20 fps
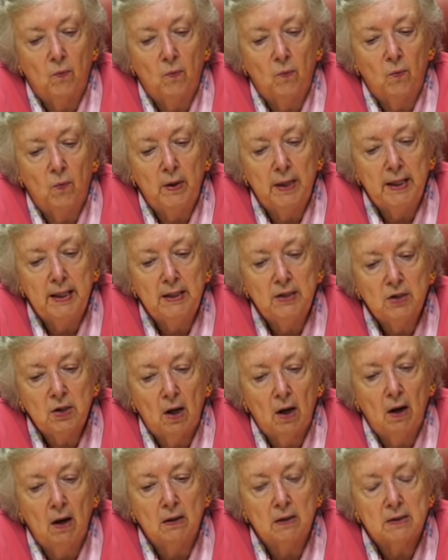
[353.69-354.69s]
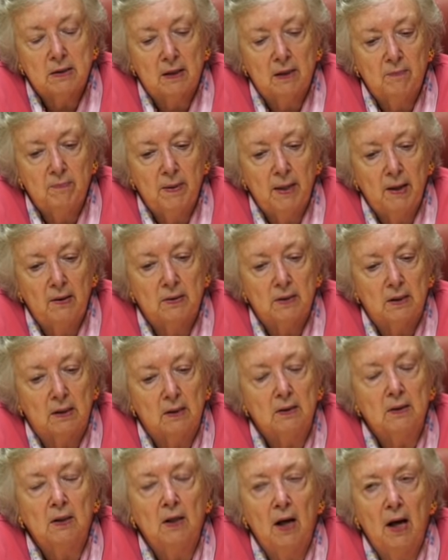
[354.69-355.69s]
we talked about a
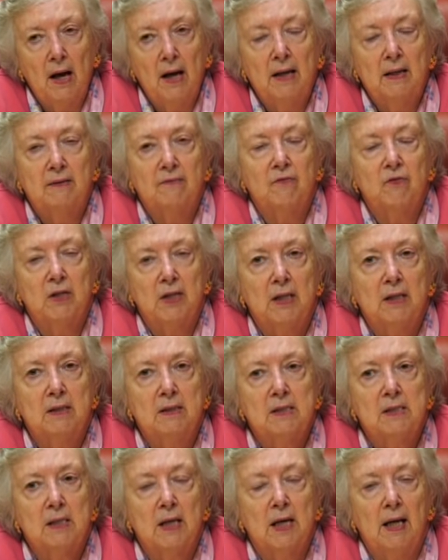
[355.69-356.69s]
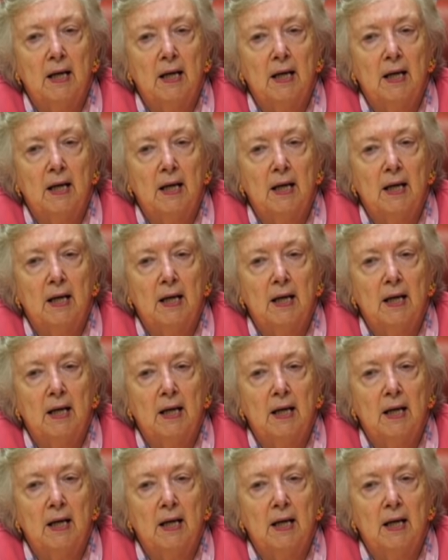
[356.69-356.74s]
lot of things,